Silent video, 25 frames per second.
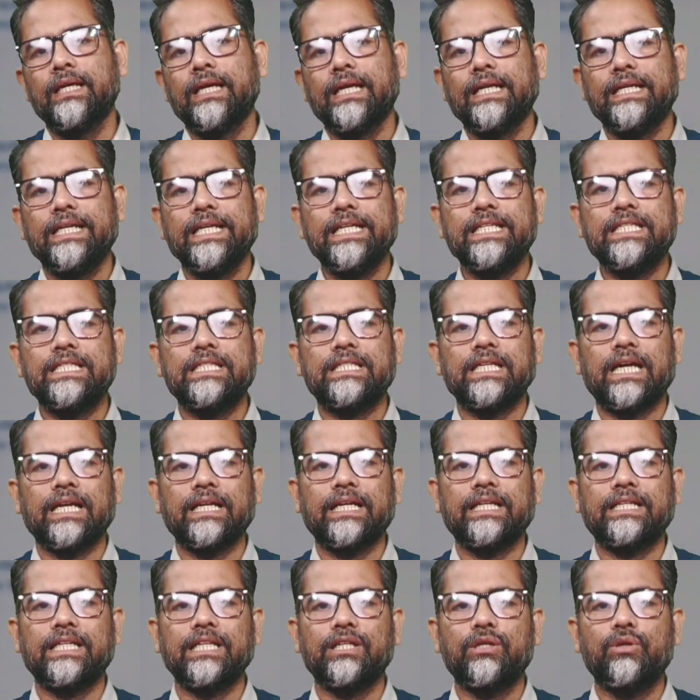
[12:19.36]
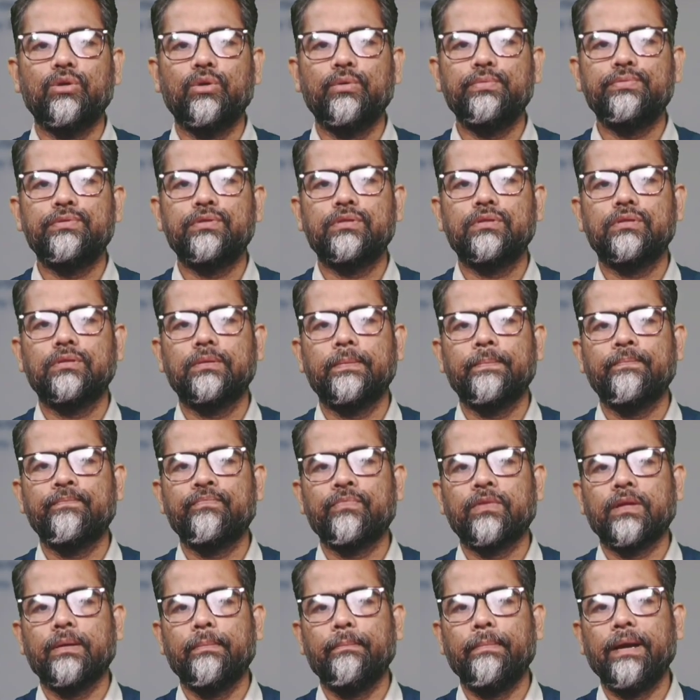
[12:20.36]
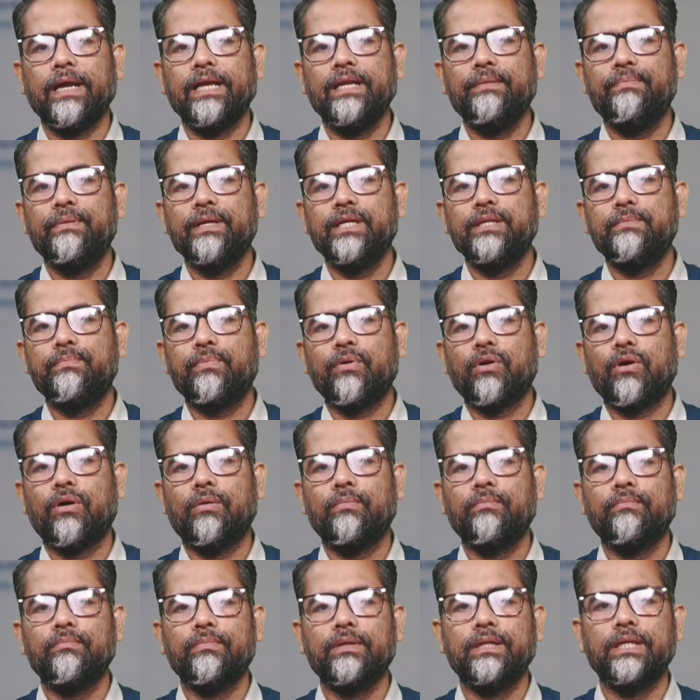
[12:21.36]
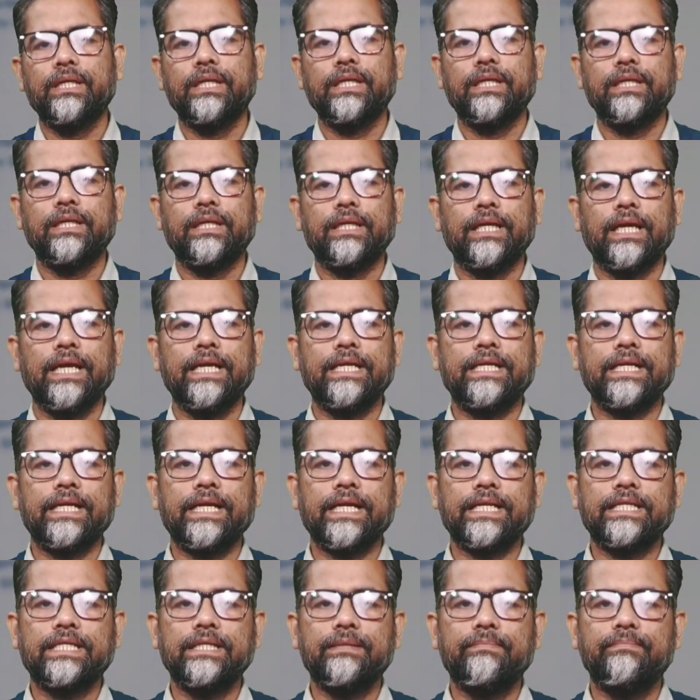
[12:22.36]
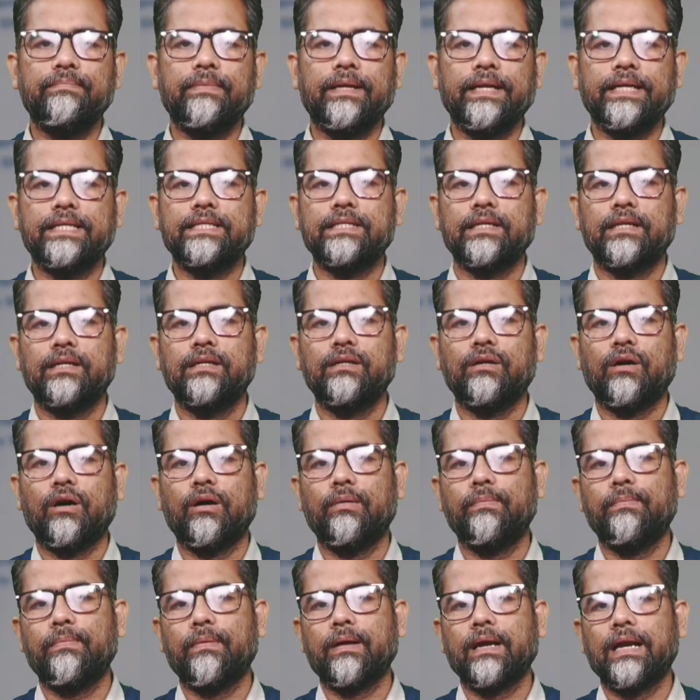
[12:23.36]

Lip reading: These targeted groups benefit from the interactive nature of